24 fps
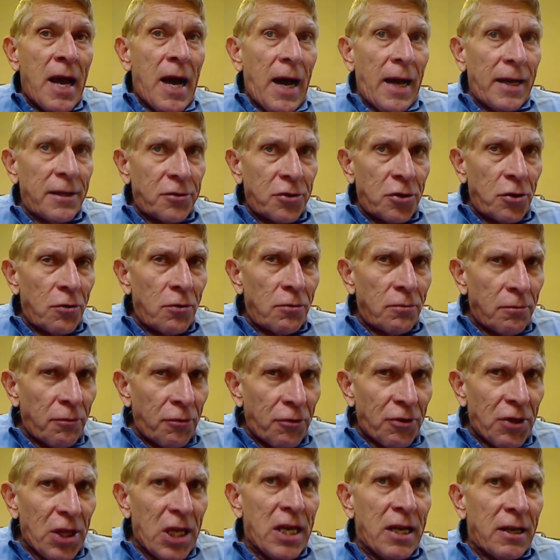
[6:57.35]
I don't
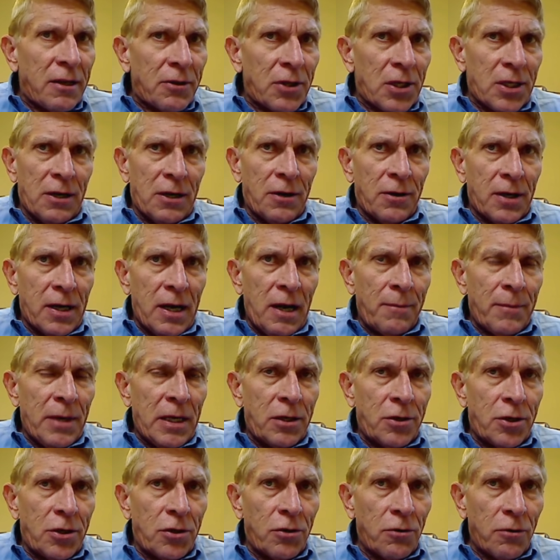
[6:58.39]
think that they're coming
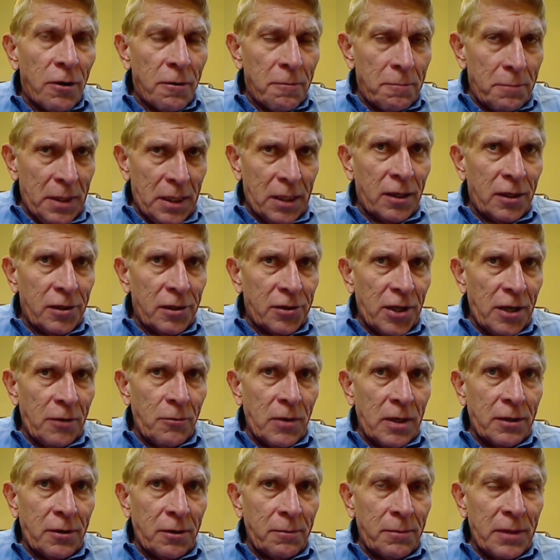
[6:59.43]
to Europe because they
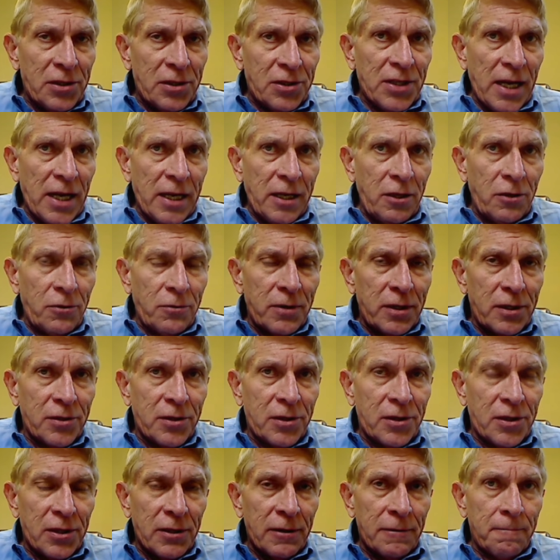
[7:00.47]
want to be
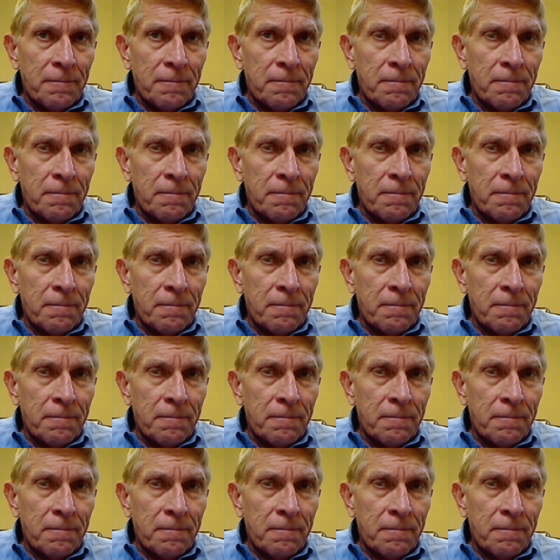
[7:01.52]
secularists.